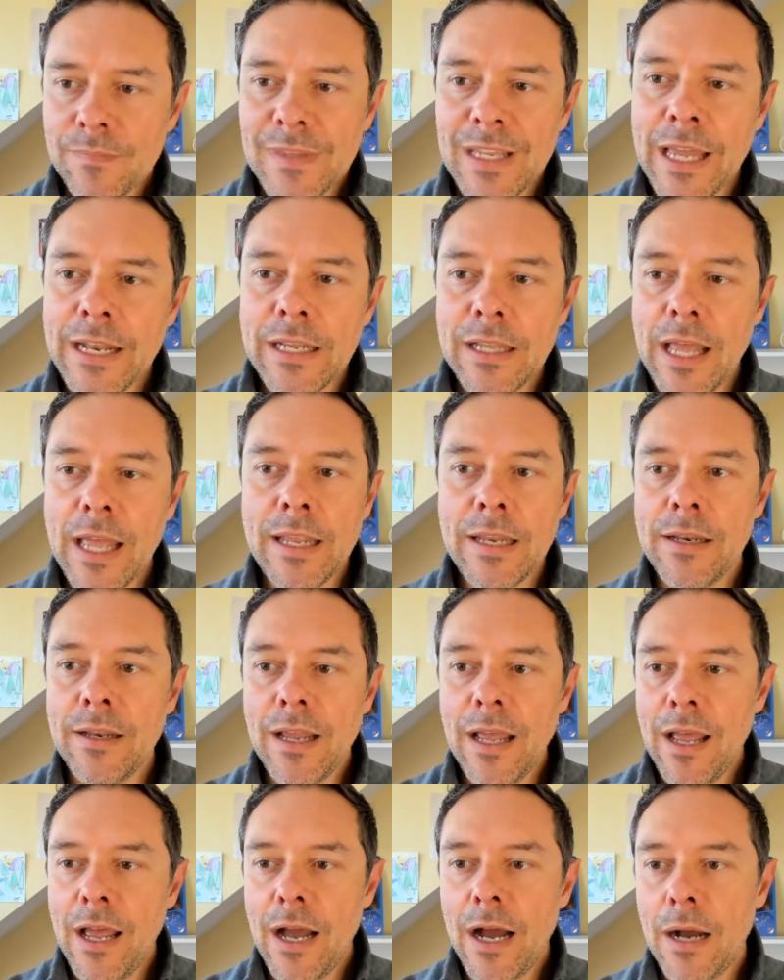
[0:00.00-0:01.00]

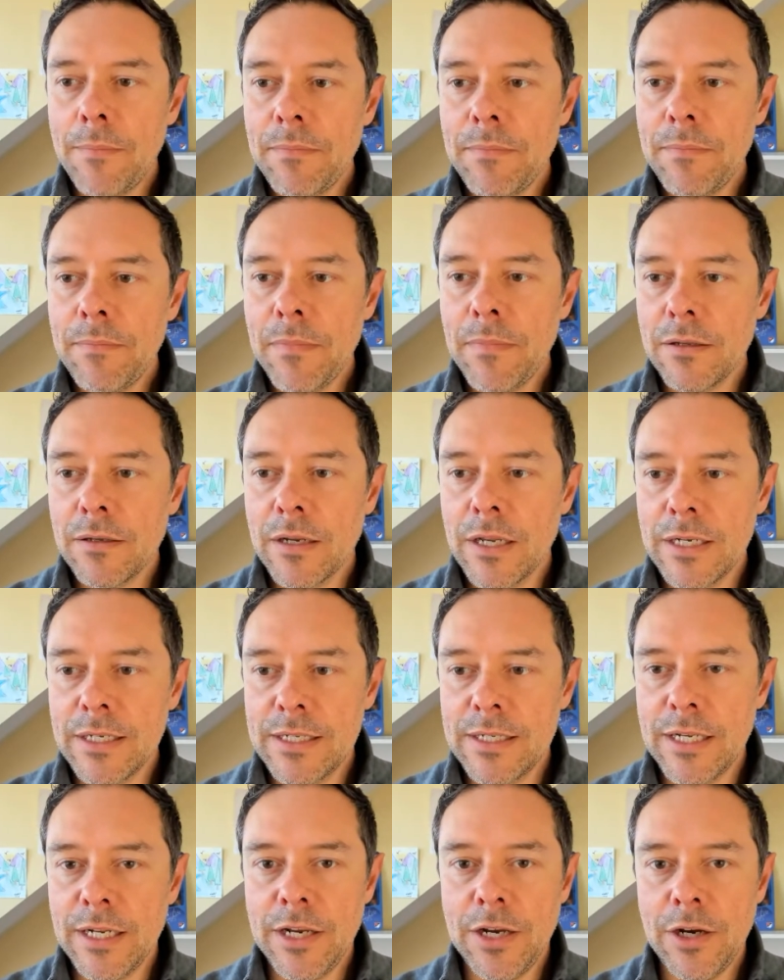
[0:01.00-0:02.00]
And I'm not going
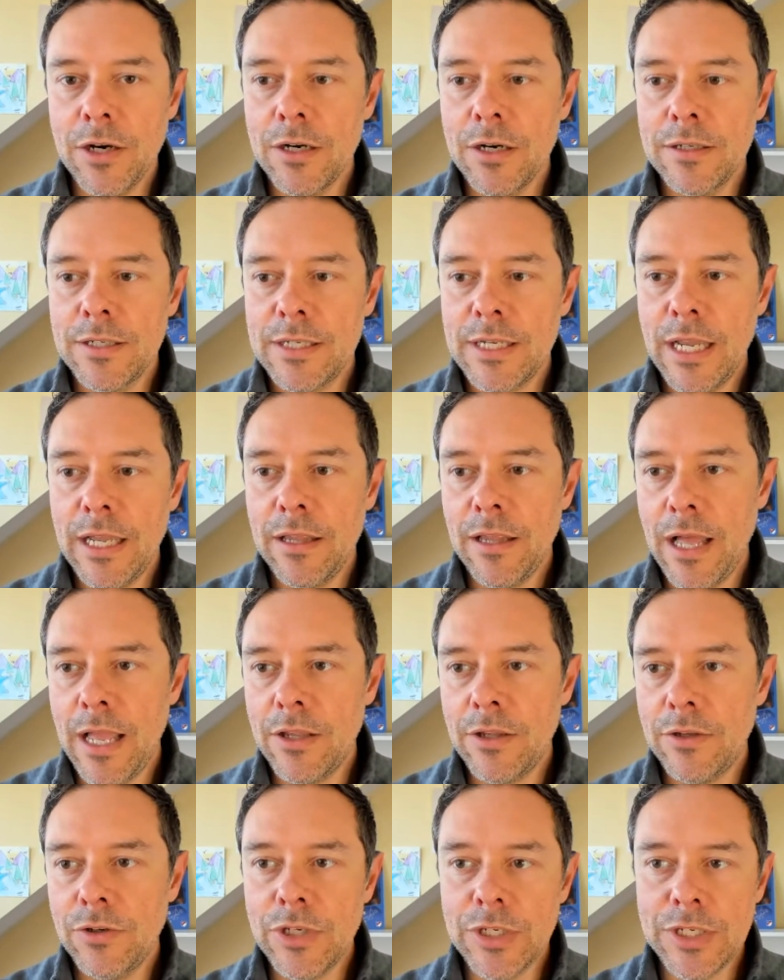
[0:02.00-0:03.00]
to sit here and say
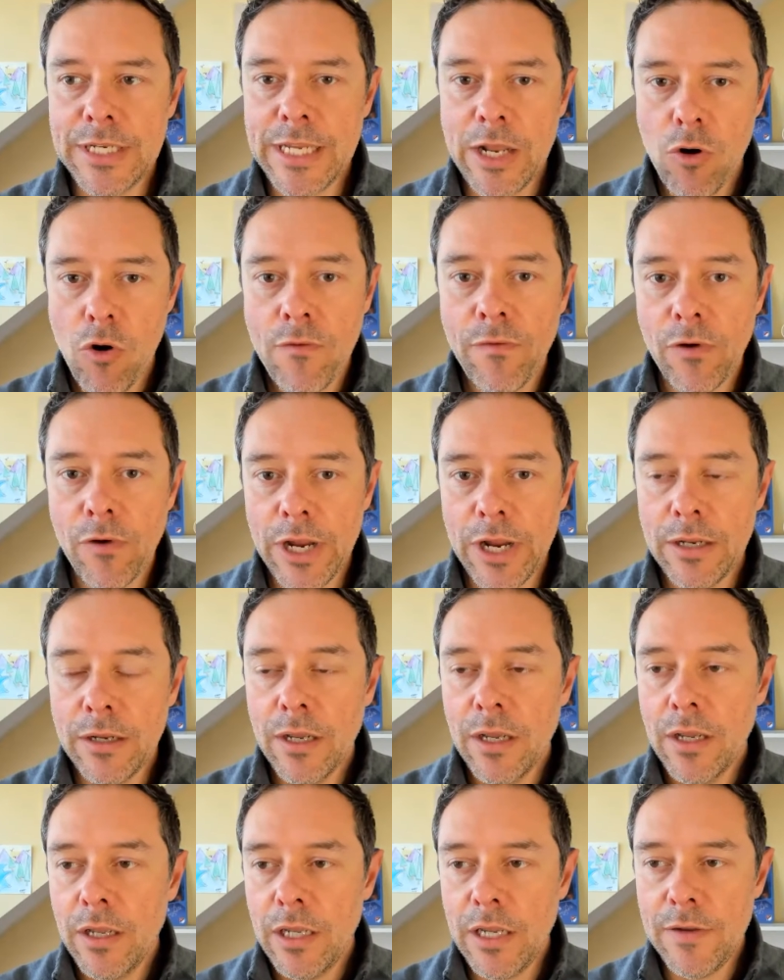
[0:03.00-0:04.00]
like, just get over it,
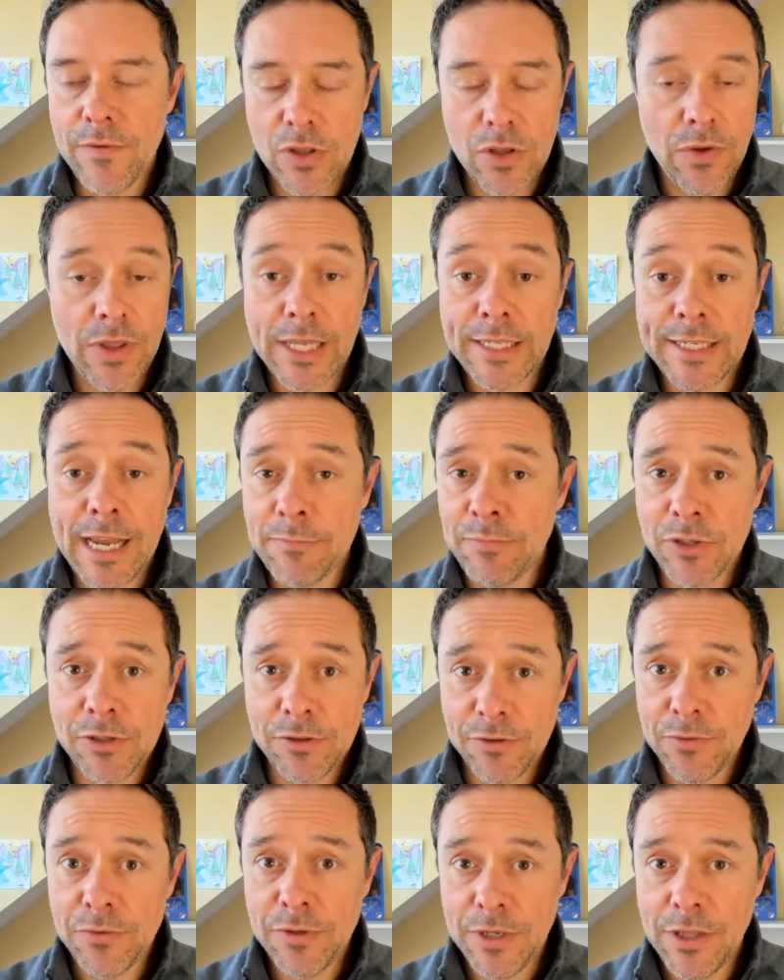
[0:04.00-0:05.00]
even though that's
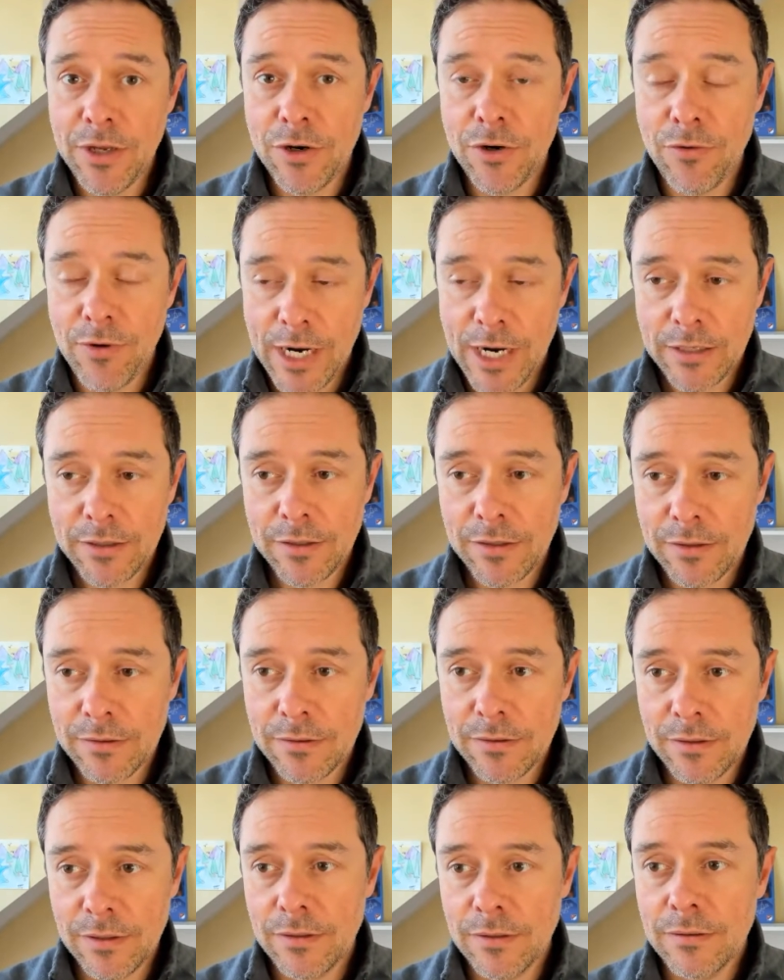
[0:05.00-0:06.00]
absolutely the correct
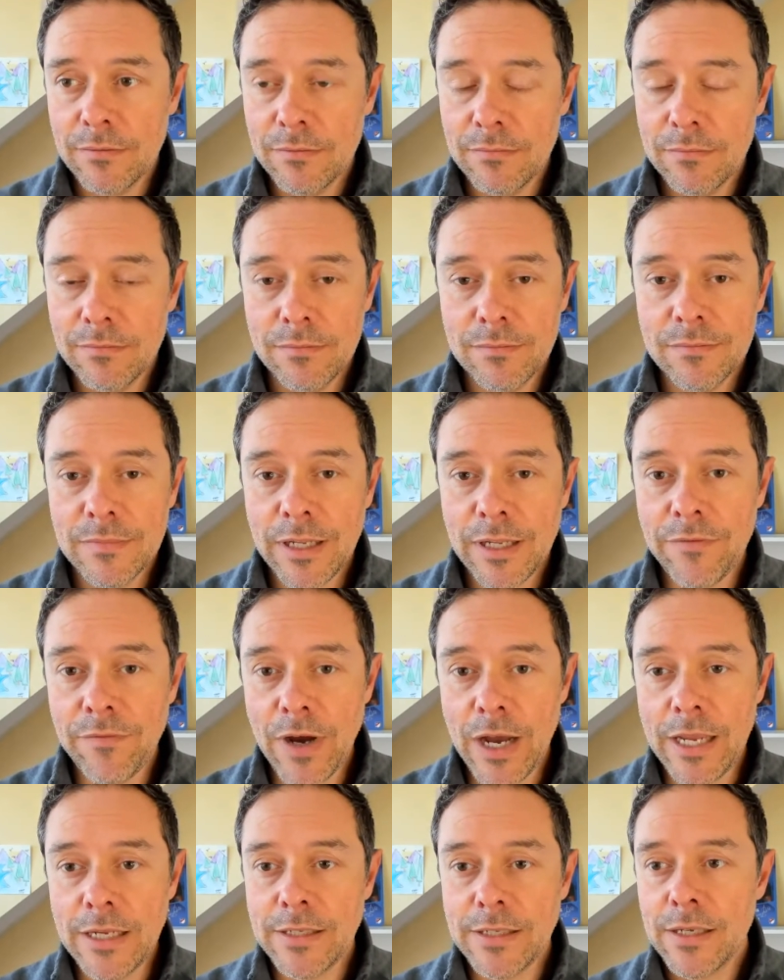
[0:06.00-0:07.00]

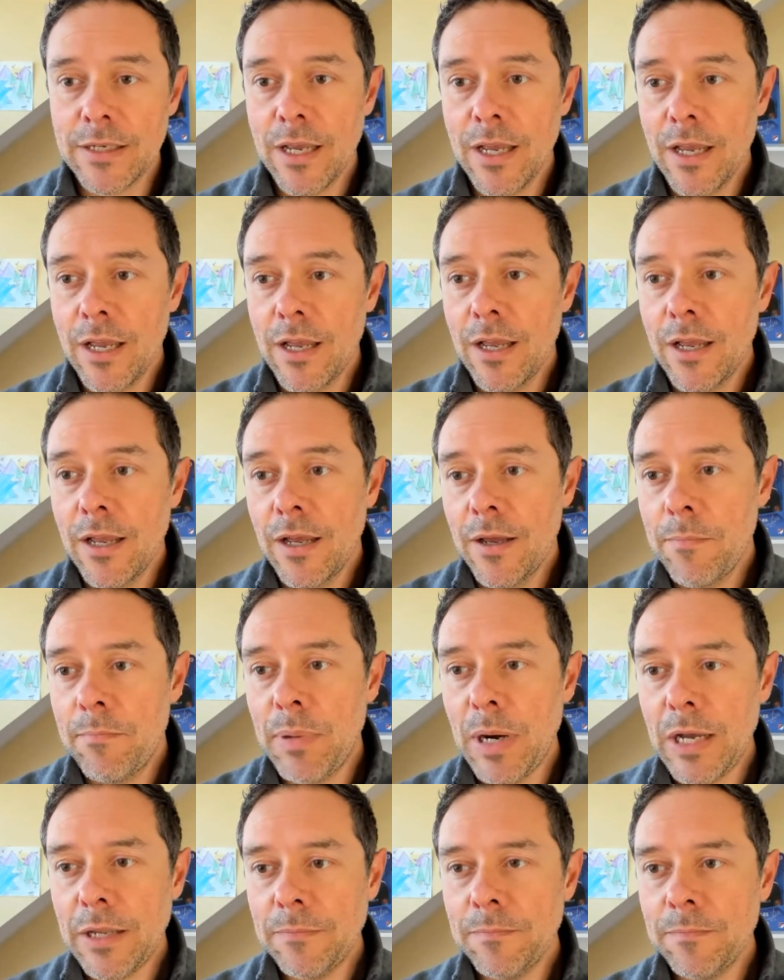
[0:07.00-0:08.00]
advice.
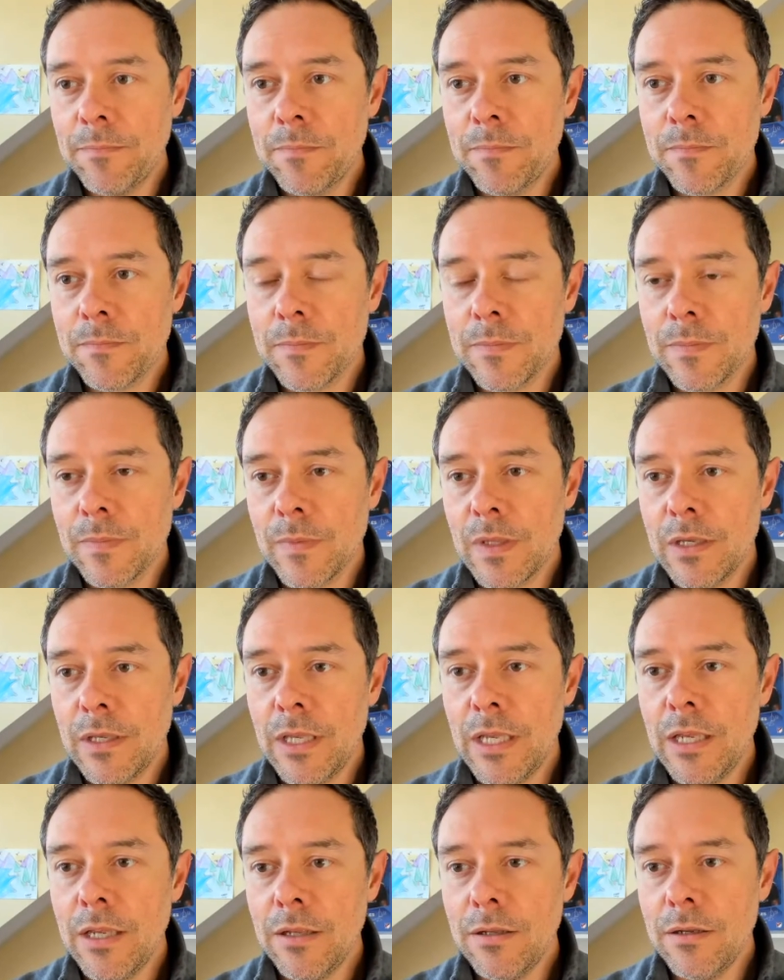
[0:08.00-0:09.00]
But
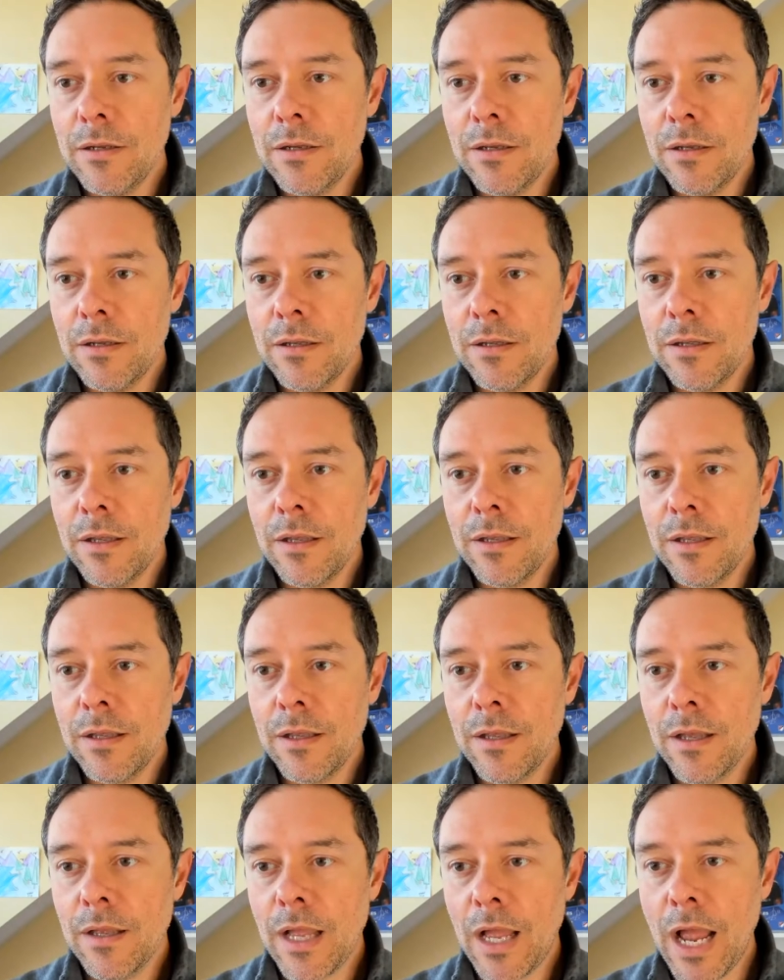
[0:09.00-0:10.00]

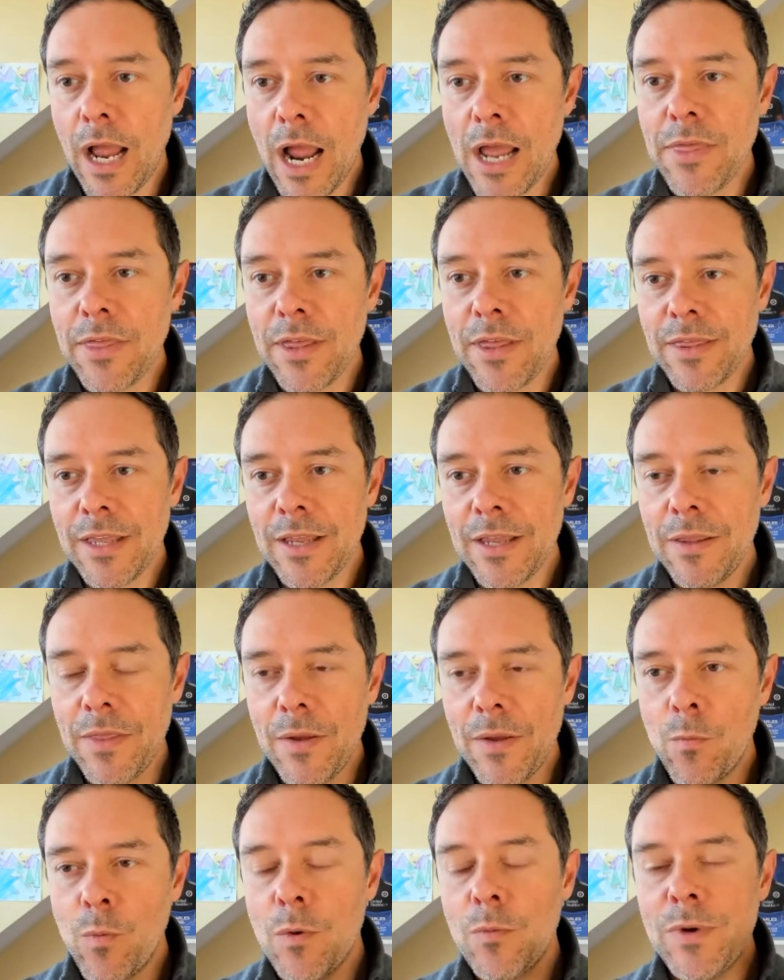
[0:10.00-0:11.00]
I
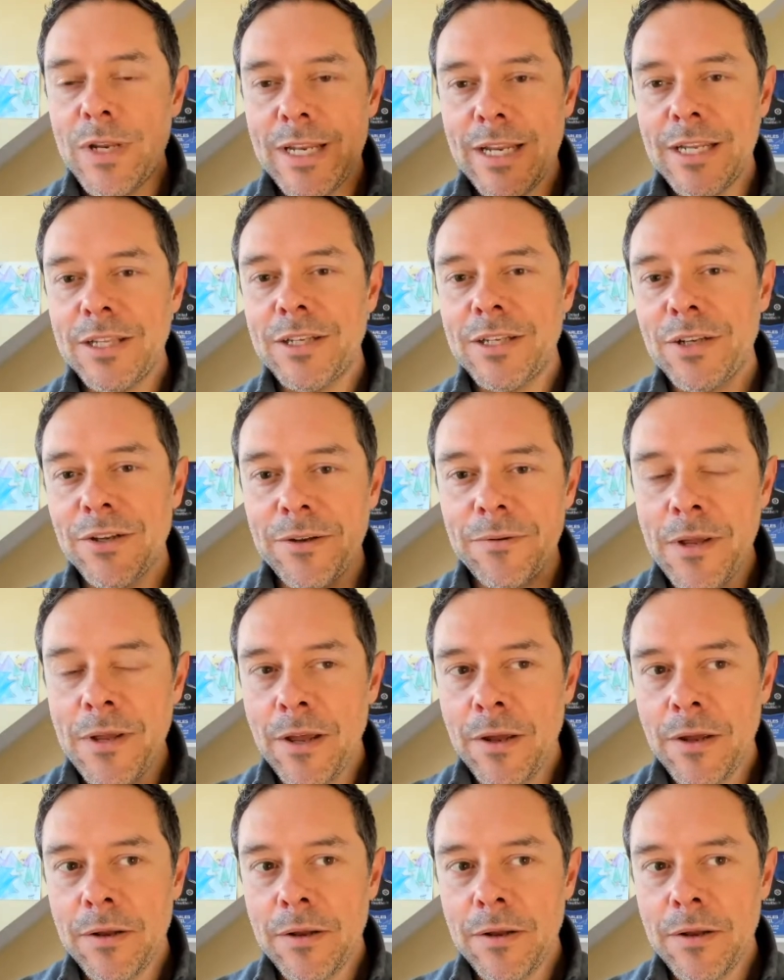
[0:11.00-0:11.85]
think what we need to,